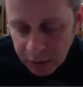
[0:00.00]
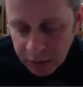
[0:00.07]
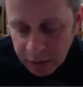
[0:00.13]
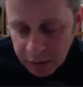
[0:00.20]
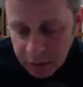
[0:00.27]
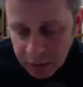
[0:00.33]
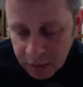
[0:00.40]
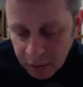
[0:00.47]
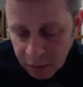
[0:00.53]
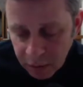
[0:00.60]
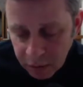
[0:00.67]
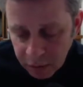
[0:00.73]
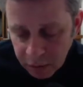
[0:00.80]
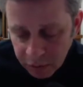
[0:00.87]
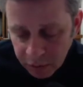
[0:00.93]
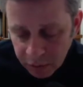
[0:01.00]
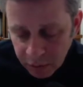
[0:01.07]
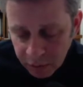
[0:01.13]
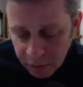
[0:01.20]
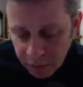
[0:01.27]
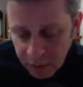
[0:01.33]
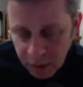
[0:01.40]
stolen
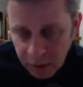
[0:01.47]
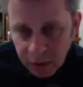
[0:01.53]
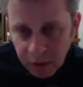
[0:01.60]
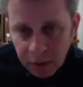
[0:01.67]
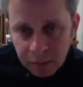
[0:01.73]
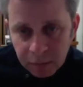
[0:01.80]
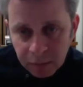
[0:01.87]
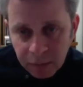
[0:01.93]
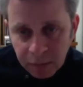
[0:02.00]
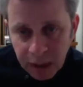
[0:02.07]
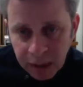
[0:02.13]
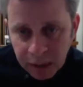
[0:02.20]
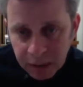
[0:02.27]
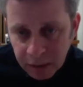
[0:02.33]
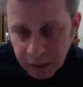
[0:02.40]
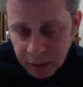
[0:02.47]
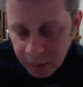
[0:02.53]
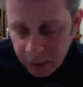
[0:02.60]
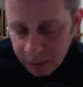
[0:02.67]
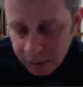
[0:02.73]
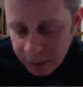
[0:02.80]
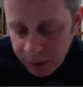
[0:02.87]
from, blighted
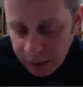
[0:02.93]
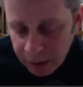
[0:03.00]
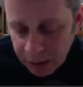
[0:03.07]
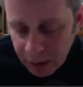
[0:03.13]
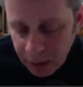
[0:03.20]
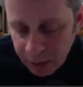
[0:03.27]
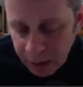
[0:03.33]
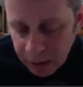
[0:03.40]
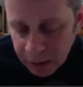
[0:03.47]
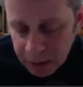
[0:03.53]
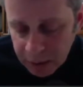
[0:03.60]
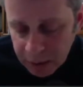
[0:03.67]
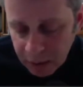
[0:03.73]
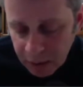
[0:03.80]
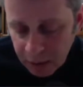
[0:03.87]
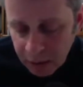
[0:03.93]
by pandemics,